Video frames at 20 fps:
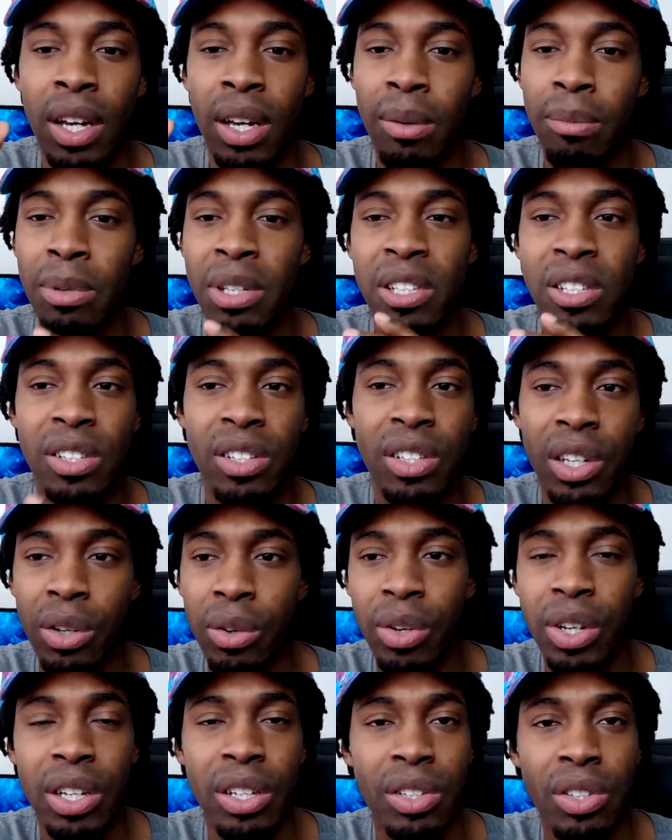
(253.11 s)

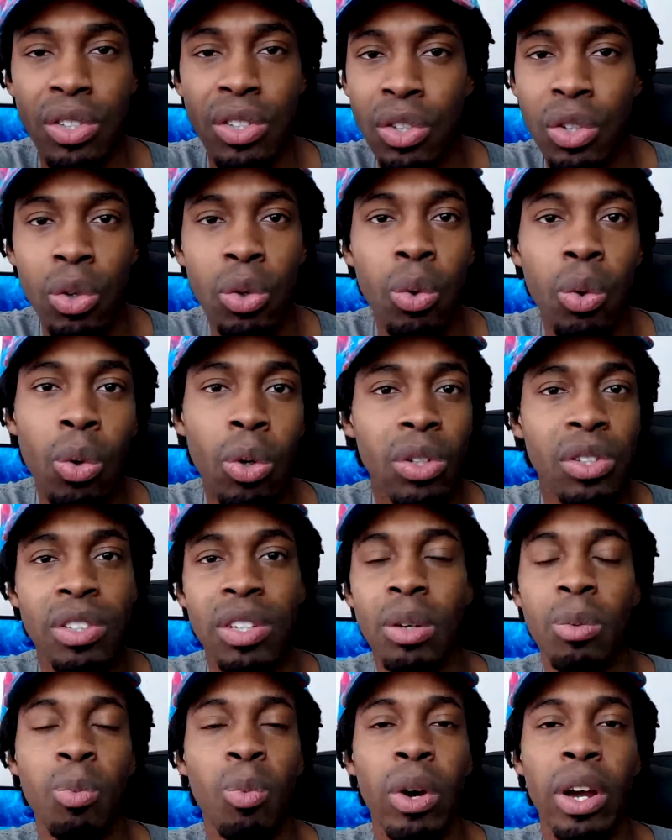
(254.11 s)
mysterious school
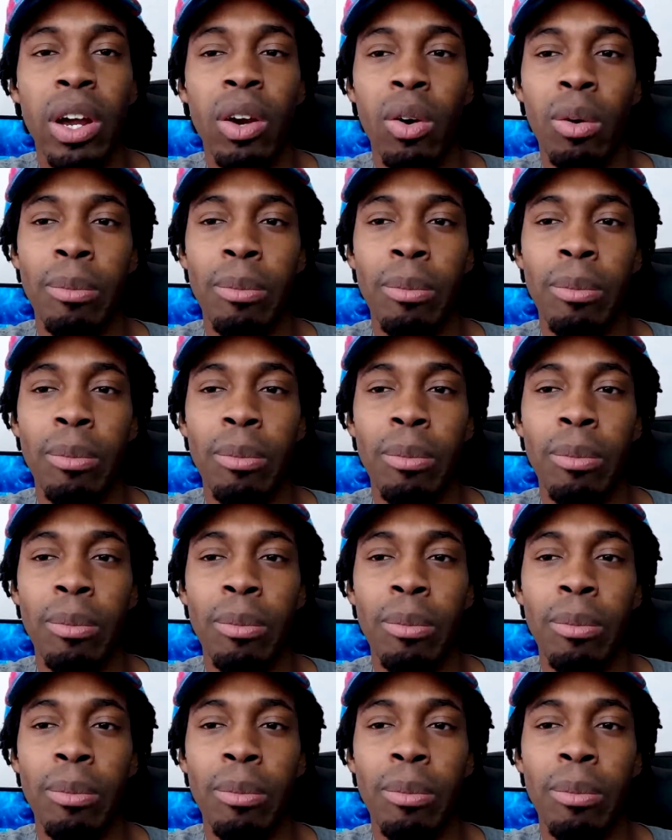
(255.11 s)
somewhere,